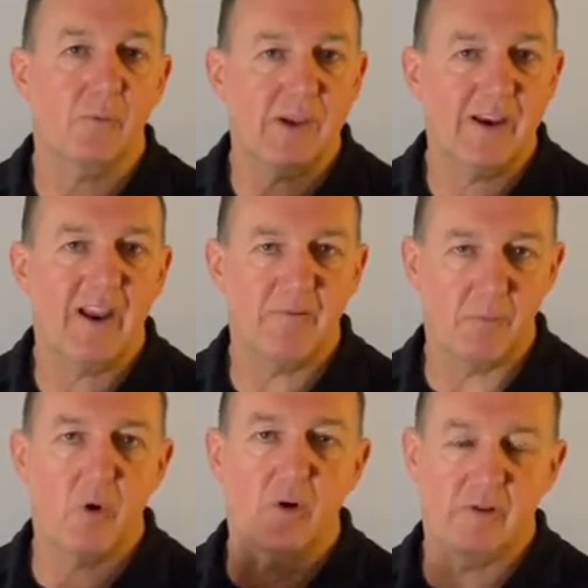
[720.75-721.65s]
can have
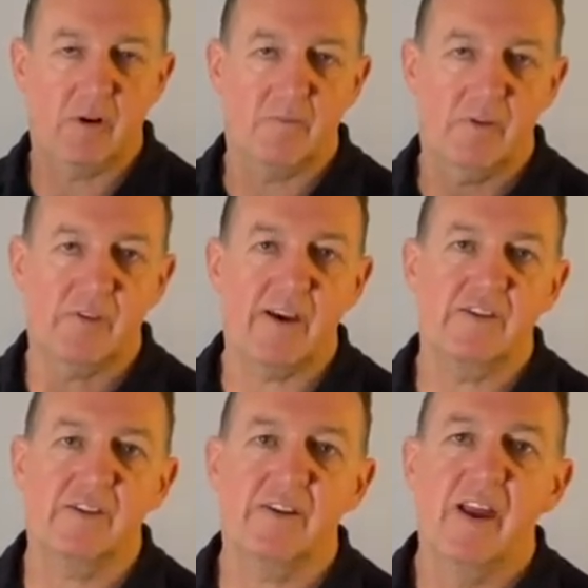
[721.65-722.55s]
more of a
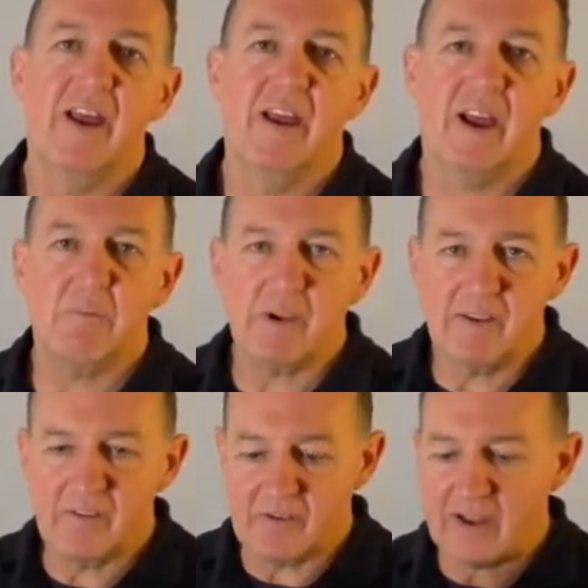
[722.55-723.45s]
conversation and we
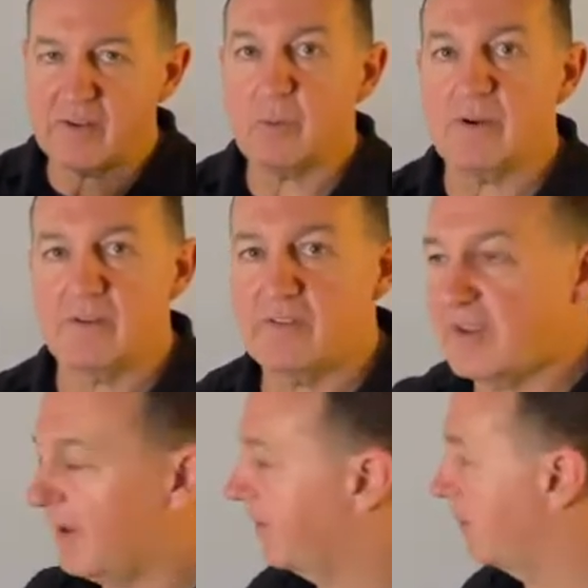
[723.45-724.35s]
can start to
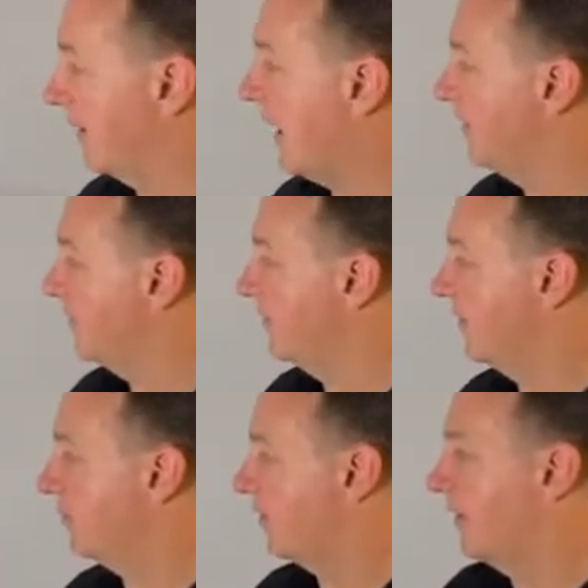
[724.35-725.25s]
understand the
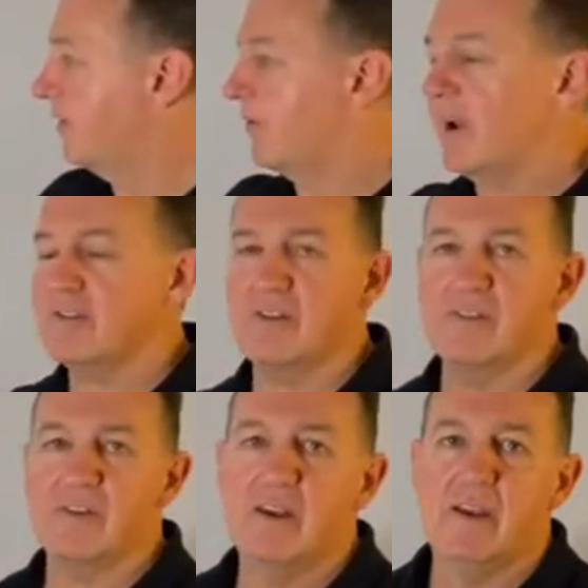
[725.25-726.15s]
relationships and
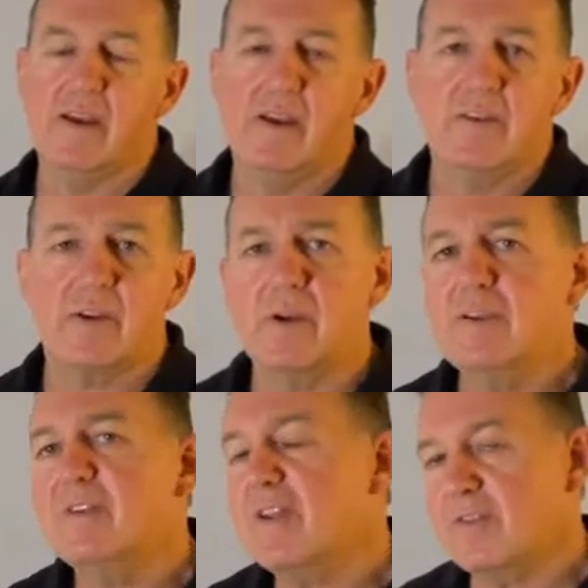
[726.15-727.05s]
interactions. So
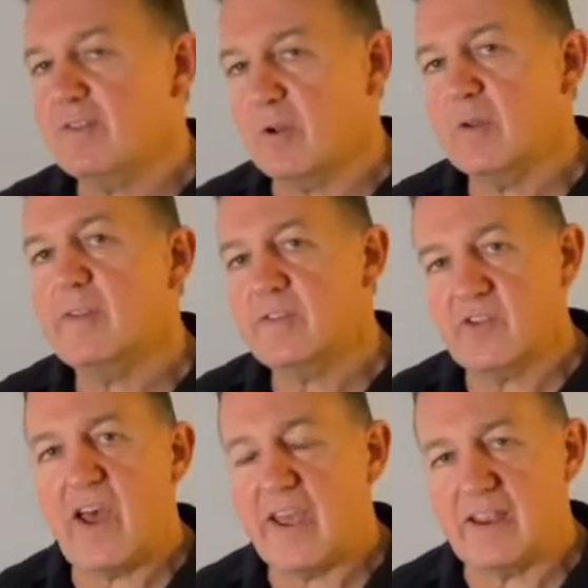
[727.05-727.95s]
even at this early
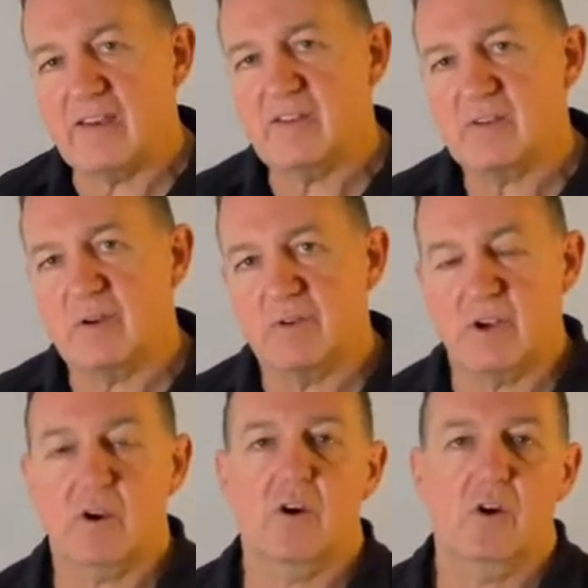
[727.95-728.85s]
stage of
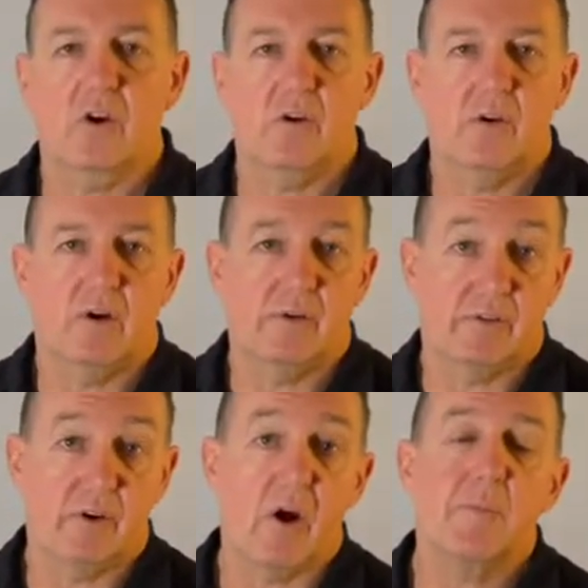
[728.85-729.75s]
a
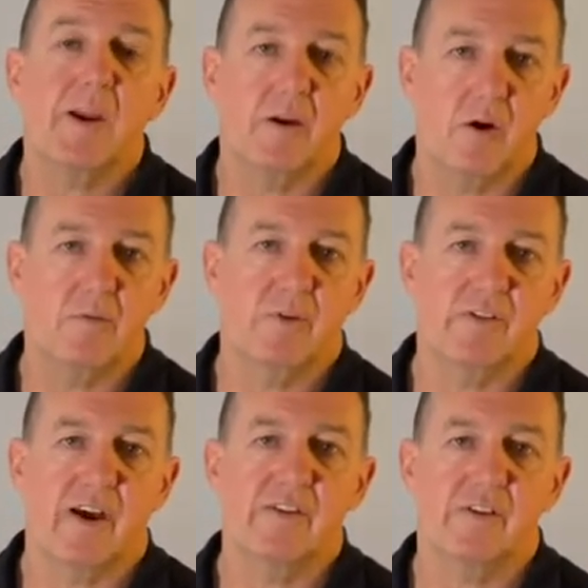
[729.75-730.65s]
scoping
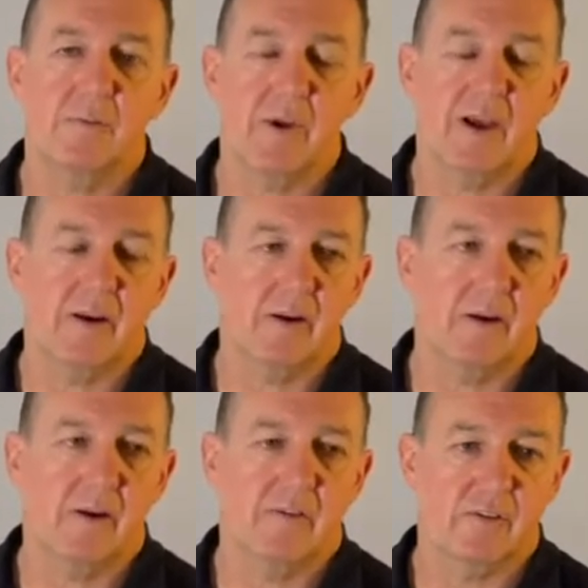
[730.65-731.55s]
conversation about
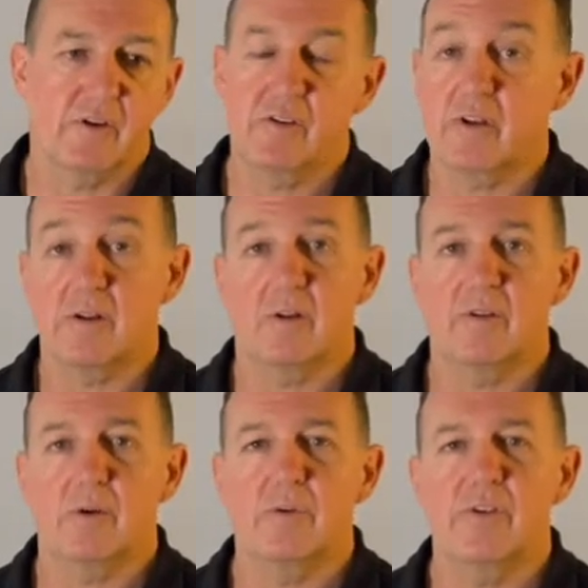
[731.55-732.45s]
a social
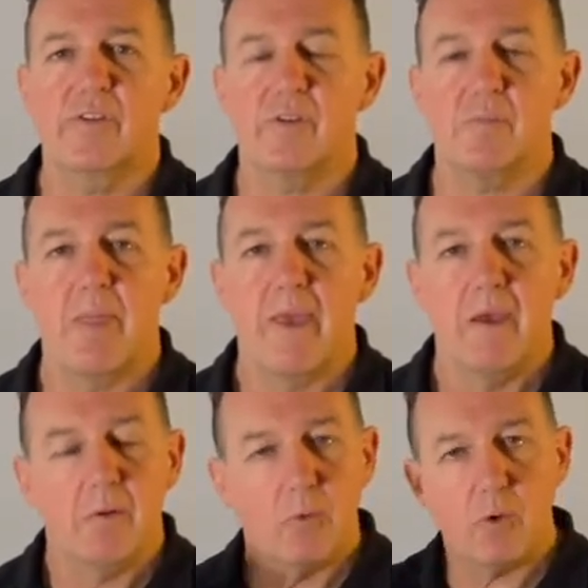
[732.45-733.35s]
ecological system,
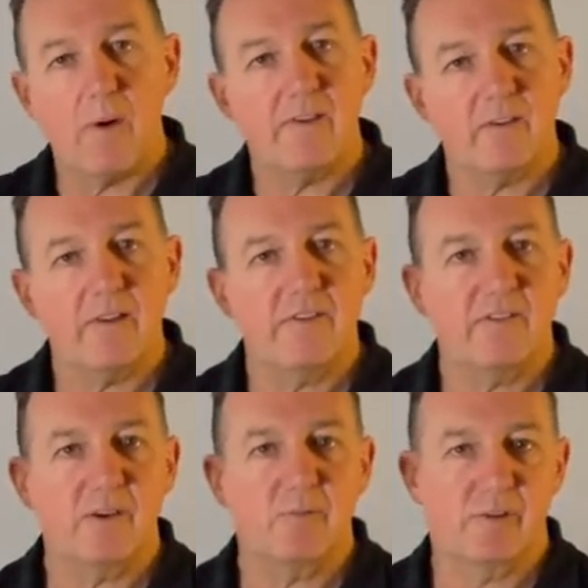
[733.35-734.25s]
we're always
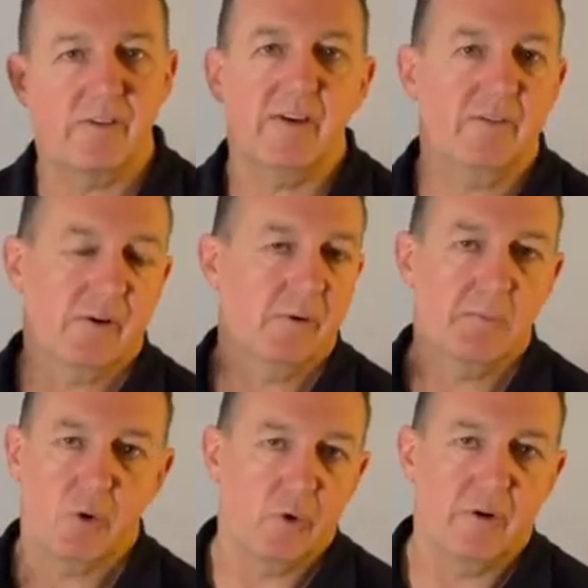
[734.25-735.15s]
listening for things that are
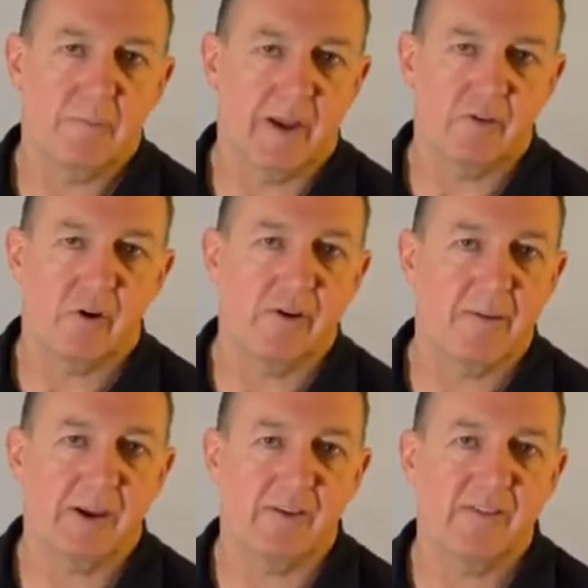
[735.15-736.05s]
important about
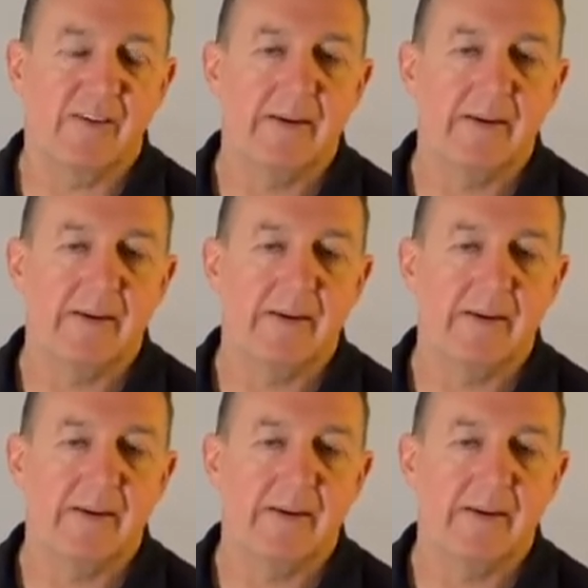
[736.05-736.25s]
dynamics.